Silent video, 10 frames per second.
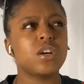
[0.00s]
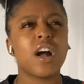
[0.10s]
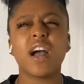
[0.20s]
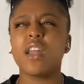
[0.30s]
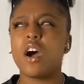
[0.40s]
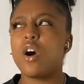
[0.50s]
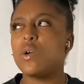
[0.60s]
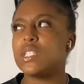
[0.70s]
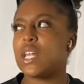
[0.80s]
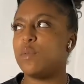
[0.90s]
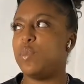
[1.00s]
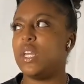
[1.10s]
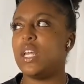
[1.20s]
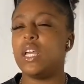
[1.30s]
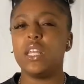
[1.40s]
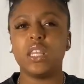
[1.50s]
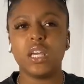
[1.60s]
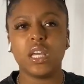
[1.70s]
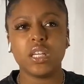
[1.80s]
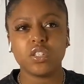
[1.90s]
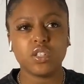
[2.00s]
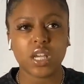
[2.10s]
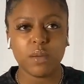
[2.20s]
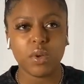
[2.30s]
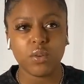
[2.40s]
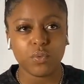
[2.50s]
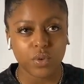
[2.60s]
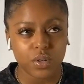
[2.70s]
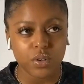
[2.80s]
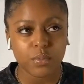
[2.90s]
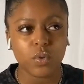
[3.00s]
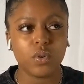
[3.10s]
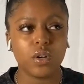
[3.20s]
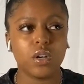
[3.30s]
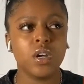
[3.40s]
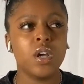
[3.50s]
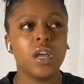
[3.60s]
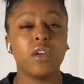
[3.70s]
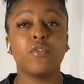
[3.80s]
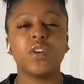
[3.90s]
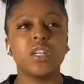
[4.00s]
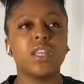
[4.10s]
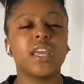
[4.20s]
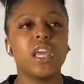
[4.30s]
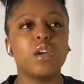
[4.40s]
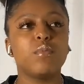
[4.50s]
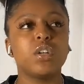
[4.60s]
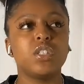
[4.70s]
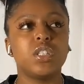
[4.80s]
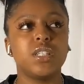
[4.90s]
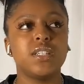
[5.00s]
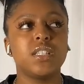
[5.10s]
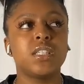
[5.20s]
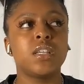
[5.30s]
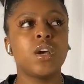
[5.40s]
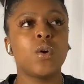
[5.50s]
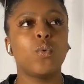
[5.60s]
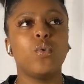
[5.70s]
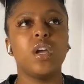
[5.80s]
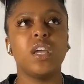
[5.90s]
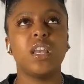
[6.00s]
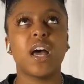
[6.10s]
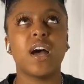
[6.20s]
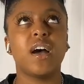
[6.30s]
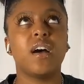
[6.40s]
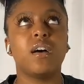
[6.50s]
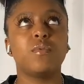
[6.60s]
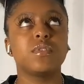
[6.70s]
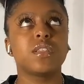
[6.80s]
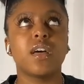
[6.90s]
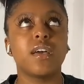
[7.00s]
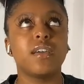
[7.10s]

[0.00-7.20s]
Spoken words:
I kind of always like been in the entertainment realm or in front of the camera. It's just when I was like,